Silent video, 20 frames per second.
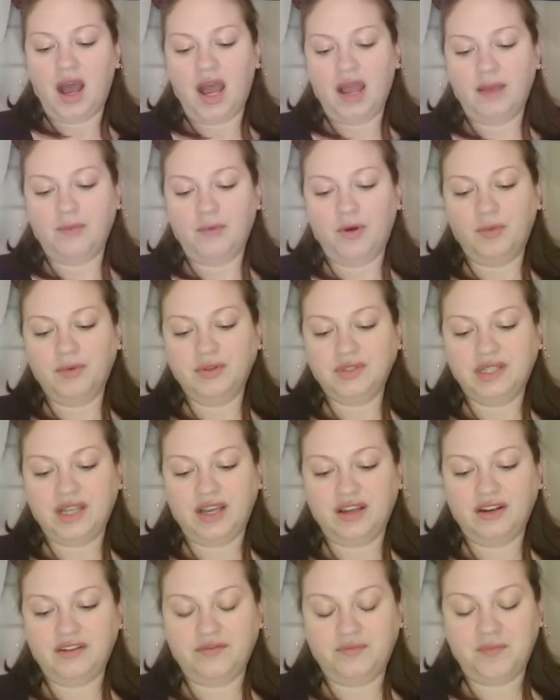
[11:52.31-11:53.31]
I'm almost
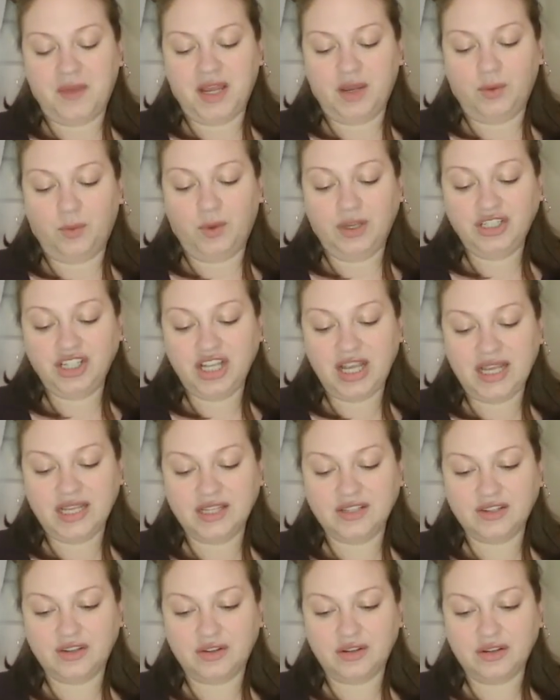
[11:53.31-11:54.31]
out of my witch
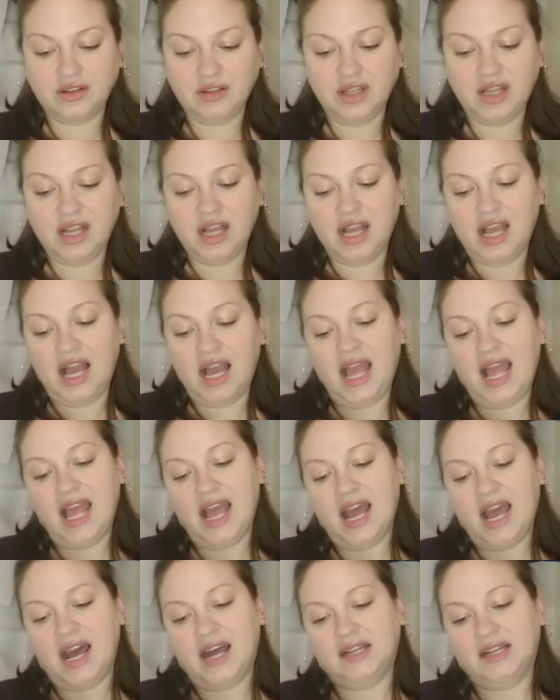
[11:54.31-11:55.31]
hazel,
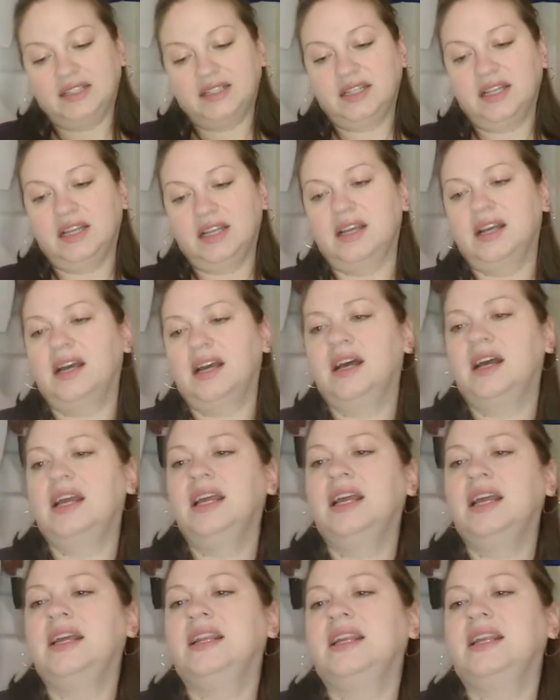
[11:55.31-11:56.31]
and
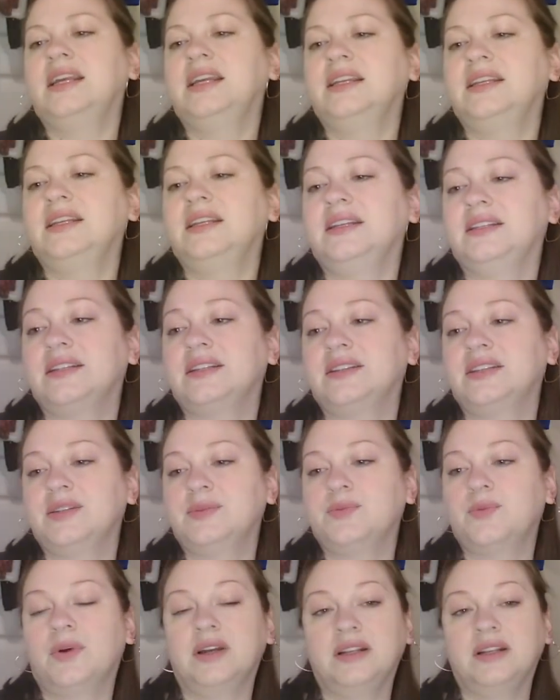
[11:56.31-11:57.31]
it is
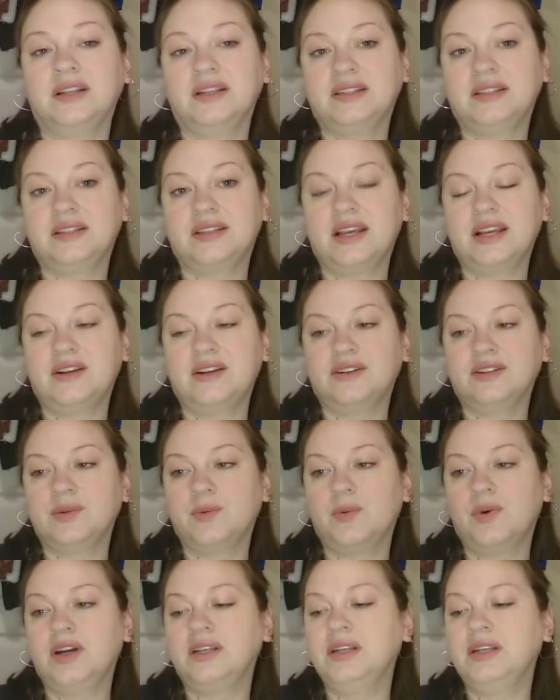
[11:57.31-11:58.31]
this one, this
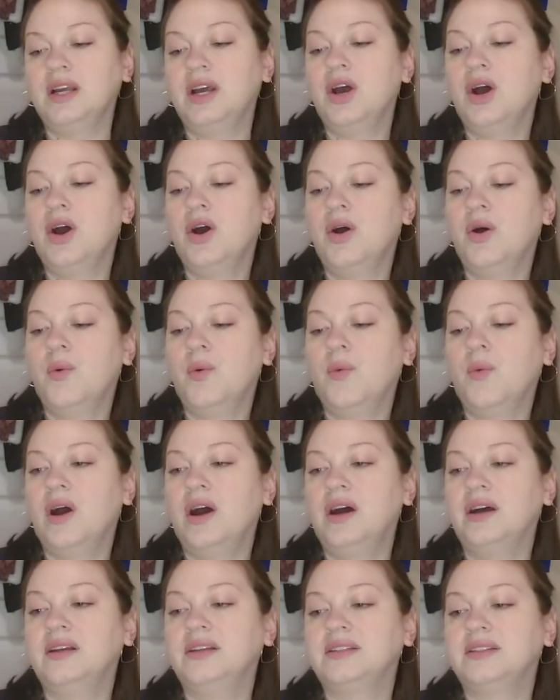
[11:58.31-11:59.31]
Thayer's one,
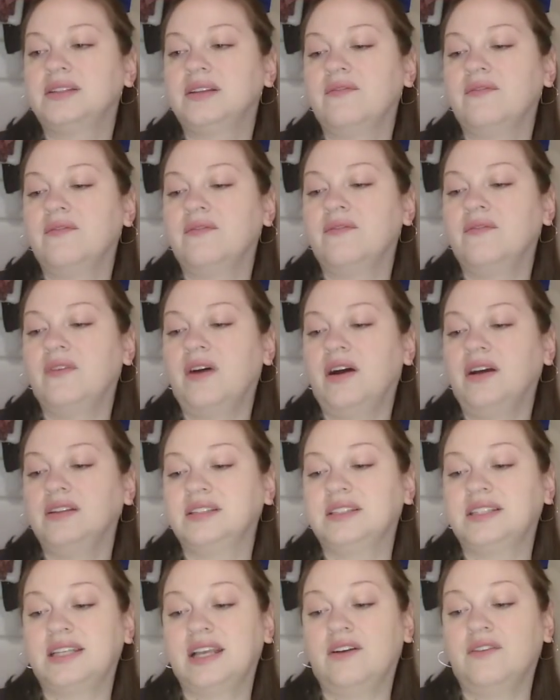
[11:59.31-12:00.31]
was
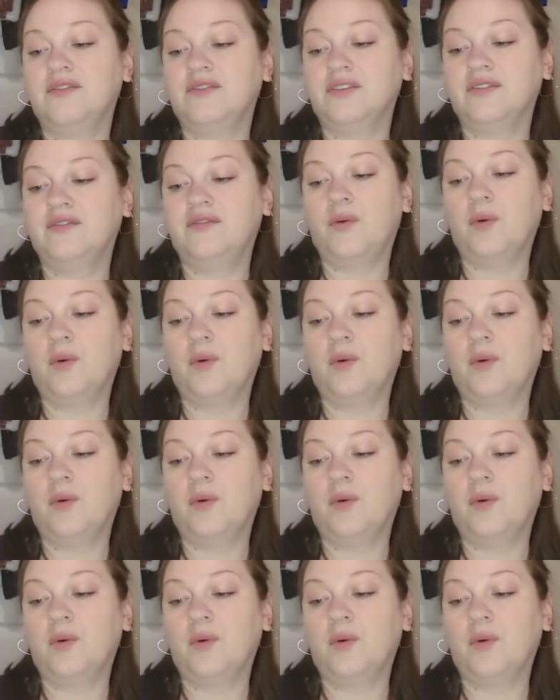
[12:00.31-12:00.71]
on sale for